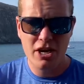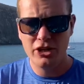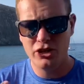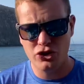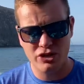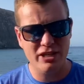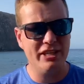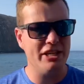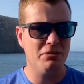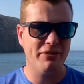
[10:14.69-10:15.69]
You're just going to
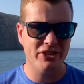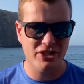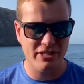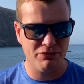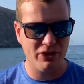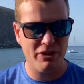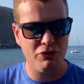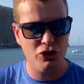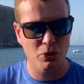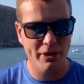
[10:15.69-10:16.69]
need to have a certificate if you
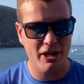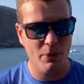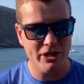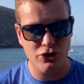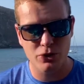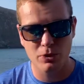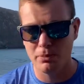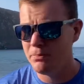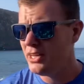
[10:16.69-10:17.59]
do want to go into them.